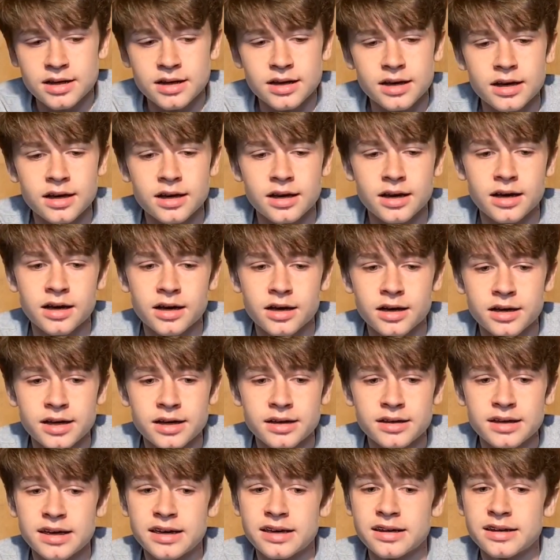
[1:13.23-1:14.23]

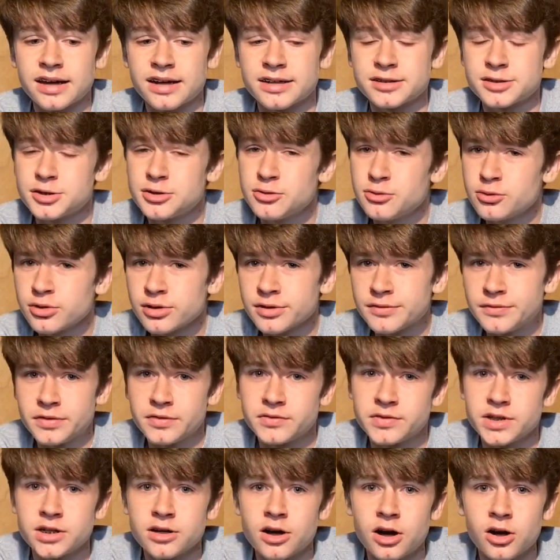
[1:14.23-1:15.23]
and at
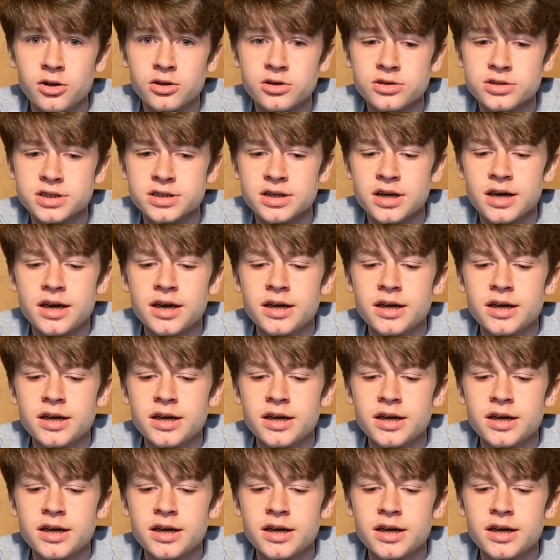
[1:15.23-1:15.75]
$250,